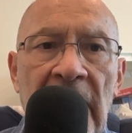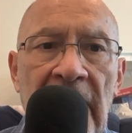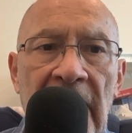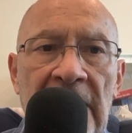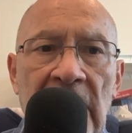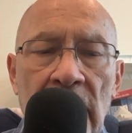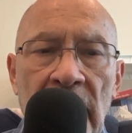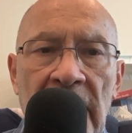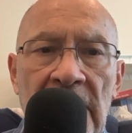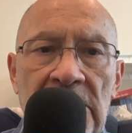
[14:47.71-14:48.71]
and
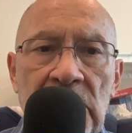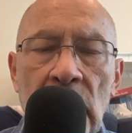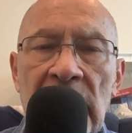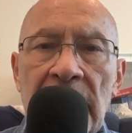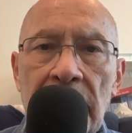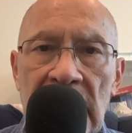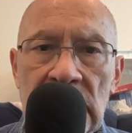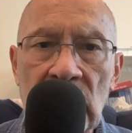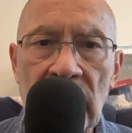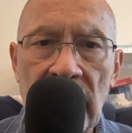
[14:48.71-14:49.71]
directly solely
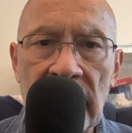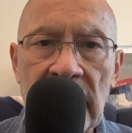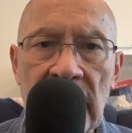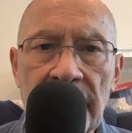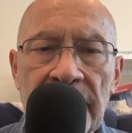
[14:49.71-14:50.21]
Mesoamerica.